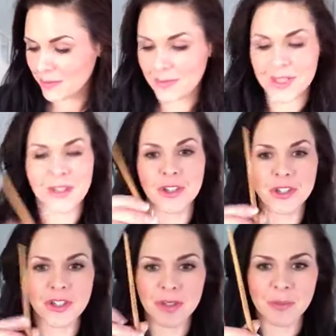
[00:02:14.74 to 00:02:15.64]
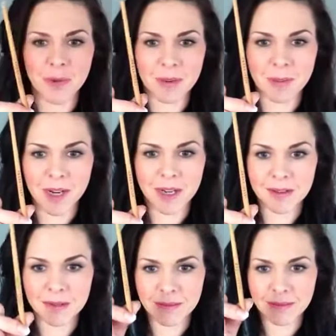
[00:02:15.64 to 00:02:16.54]
So just using one of my
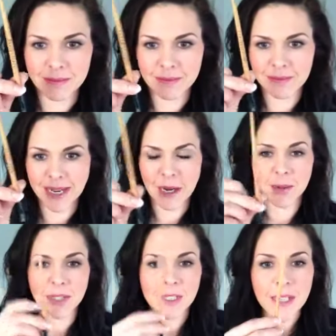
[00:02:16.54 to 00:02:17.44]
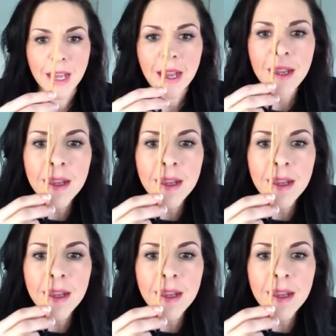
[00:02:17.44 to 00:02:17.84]
makeup brushes here,